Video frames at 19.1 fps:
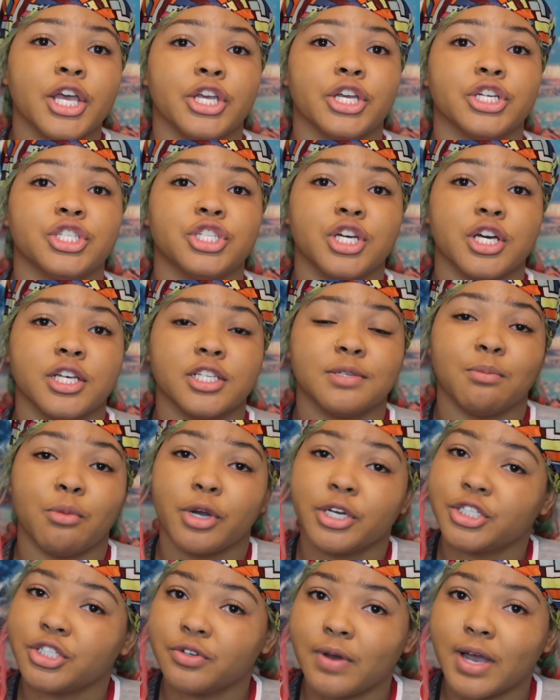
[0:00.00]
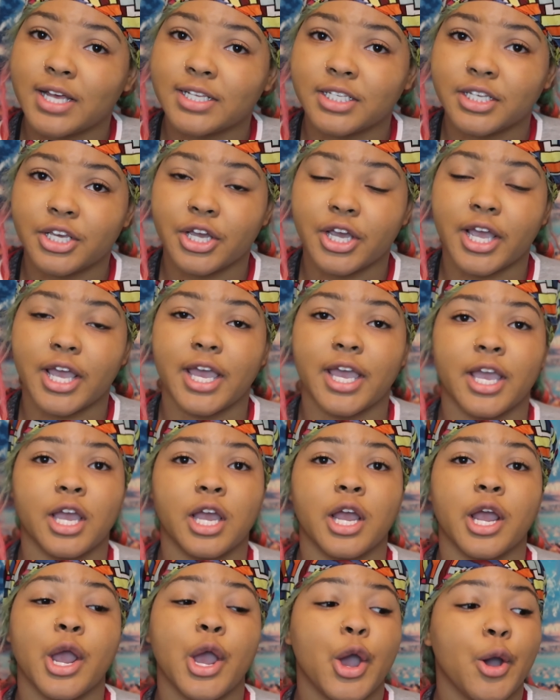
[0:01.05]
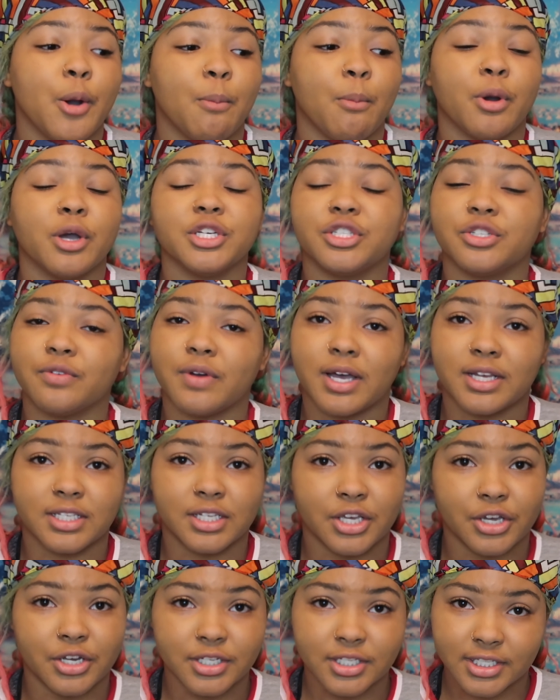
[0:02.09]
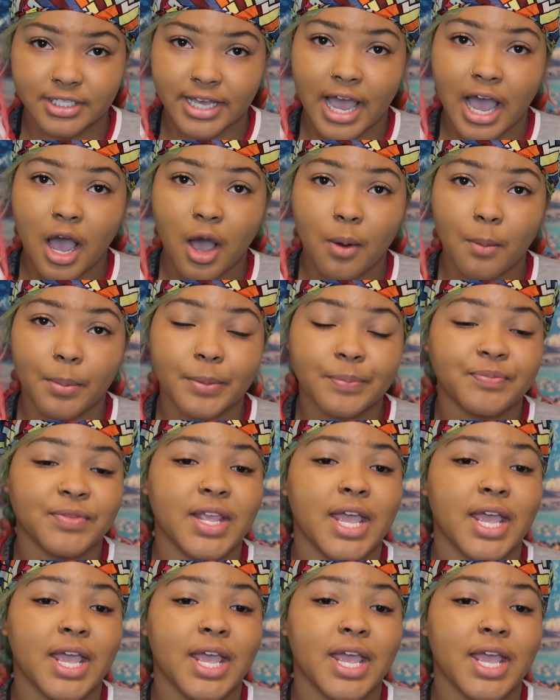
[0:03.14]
You're just moisturizing your hair, moisturizing your scalp,